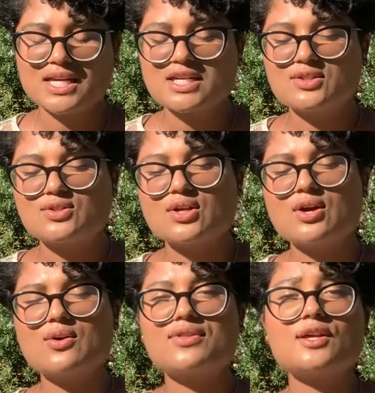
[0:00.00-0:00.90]

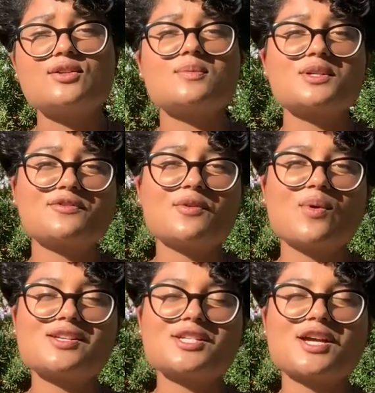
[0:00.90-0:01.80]
So thank you so much for
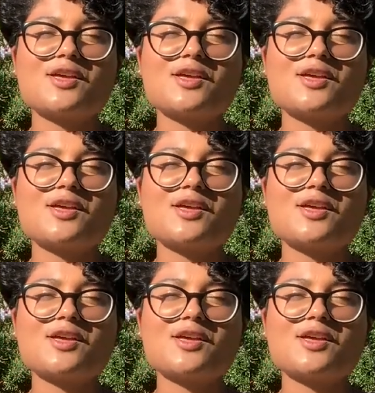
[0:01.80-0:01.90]
watching.